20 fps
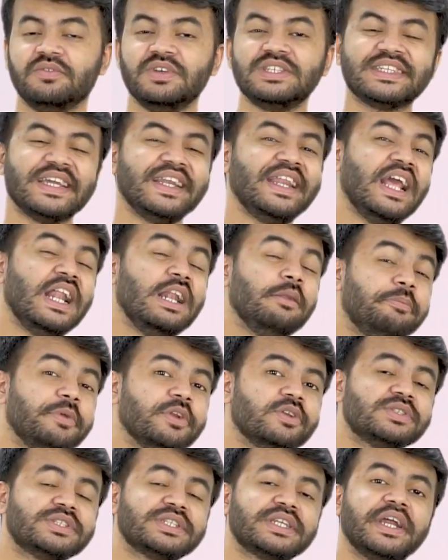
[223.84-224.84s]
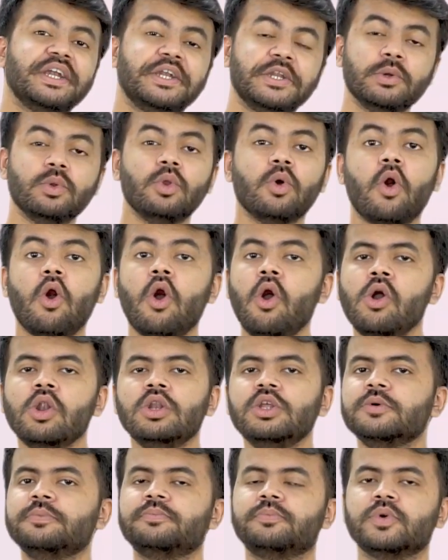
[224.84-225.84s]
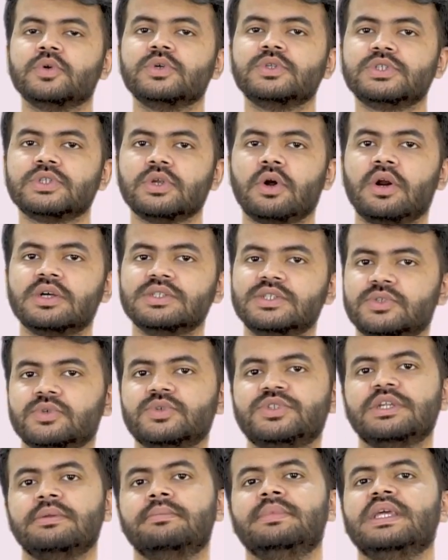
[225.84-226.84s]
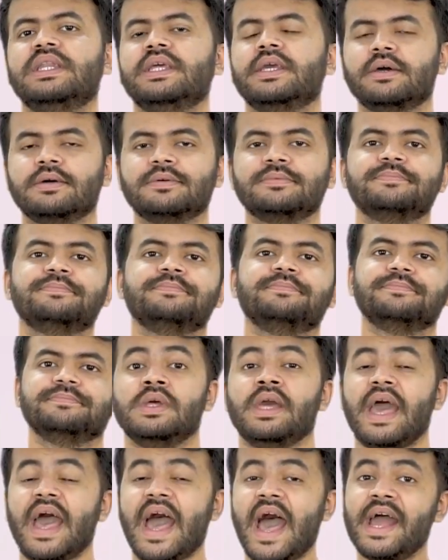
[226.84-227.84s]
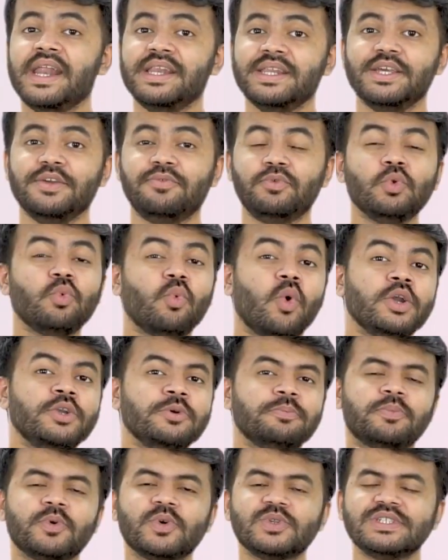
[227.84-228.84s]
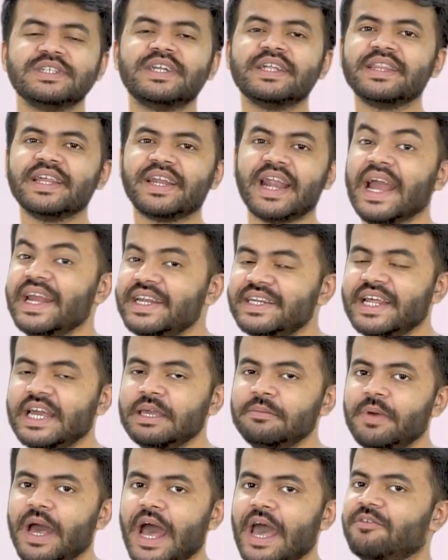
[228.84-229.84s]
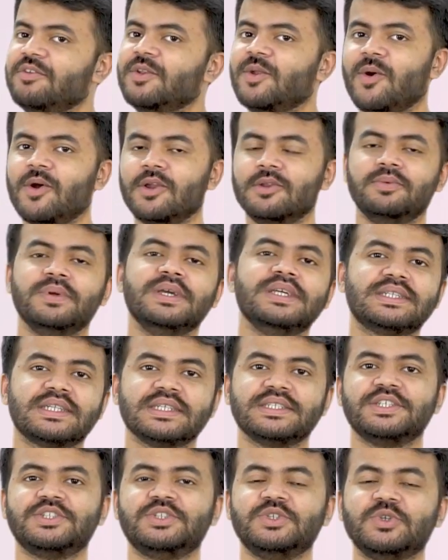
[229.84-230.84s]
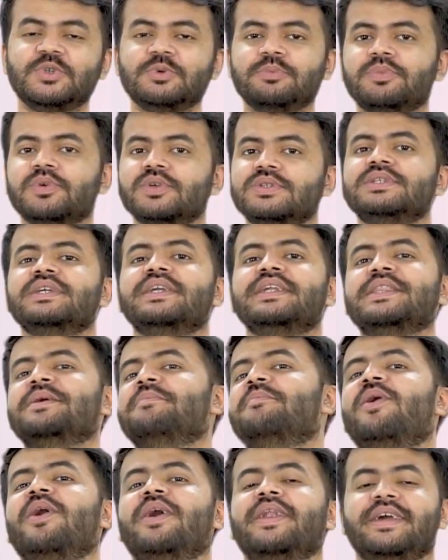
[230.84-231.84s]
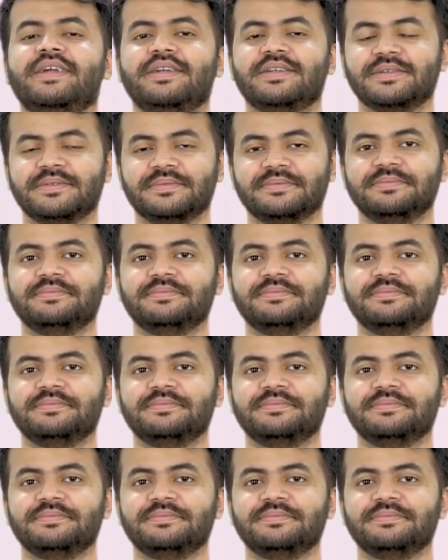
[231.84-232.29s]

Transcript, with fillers: which can help you to schedule all your posts on social media. And if you want to post it at the right time, I will always suggest you to post it in the morning.